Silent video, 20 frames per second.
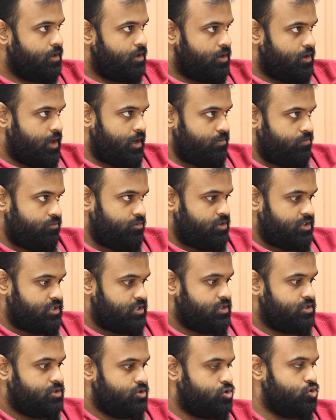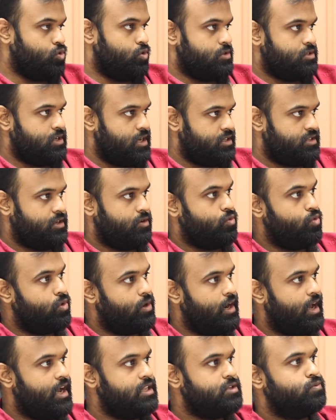Right, this is the source. Let's say
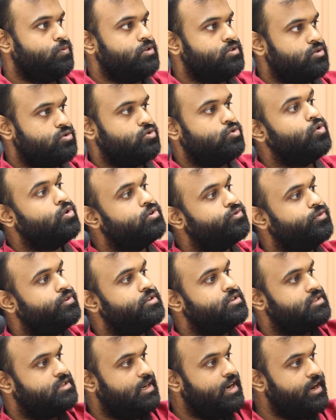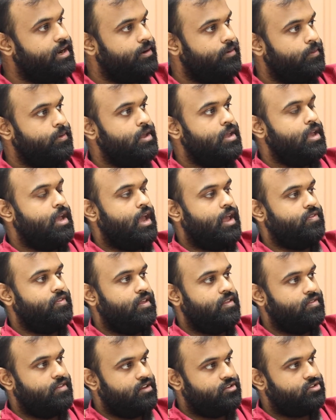Google Ads was a source for this lead, and
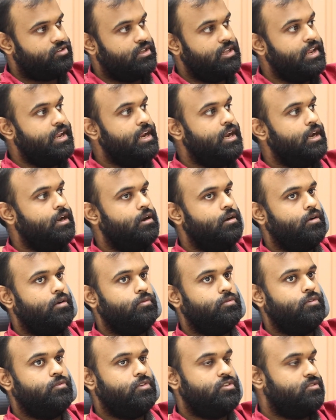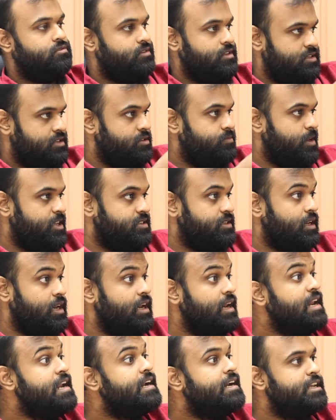then this lead, this is basically
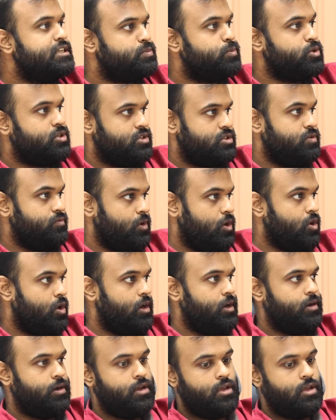lead disposition, we call it.